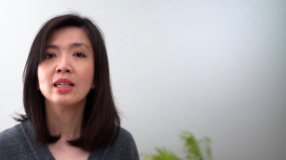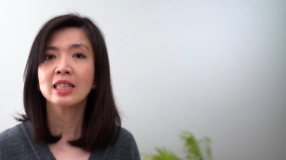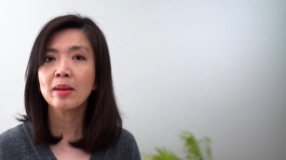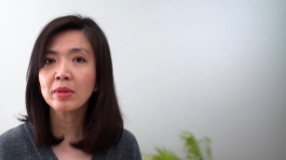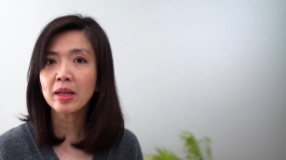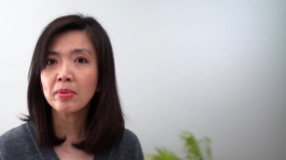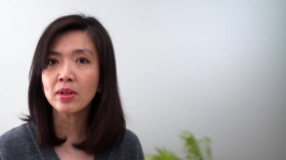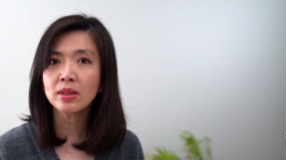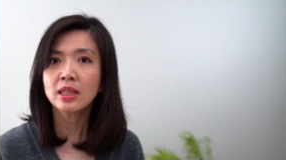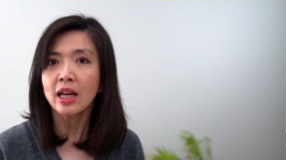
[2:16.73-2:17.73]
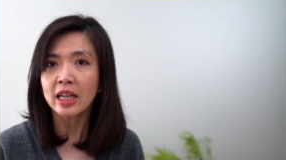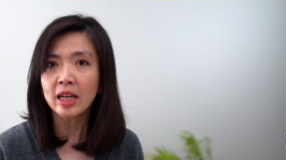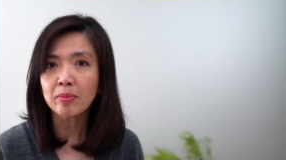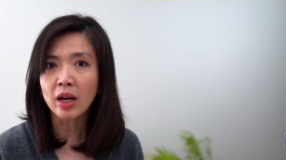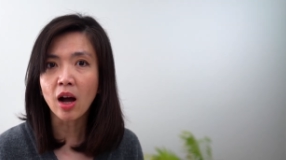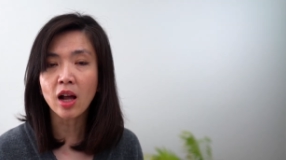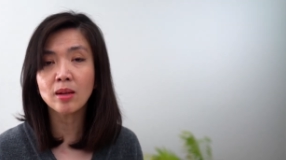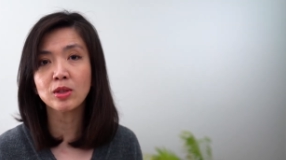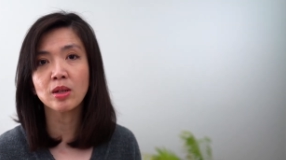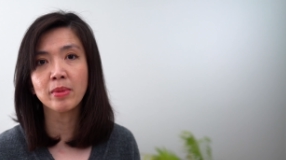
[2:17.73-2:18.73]
Slim tables, keep the
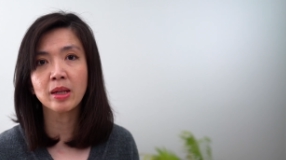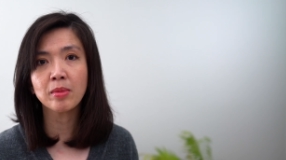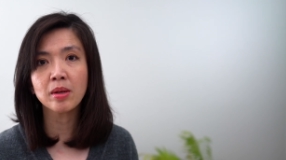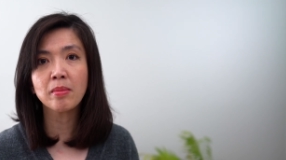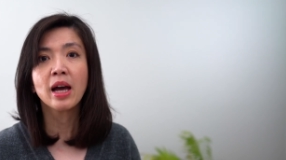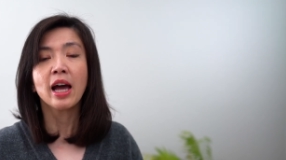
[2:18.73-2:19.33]
columns to the minimum,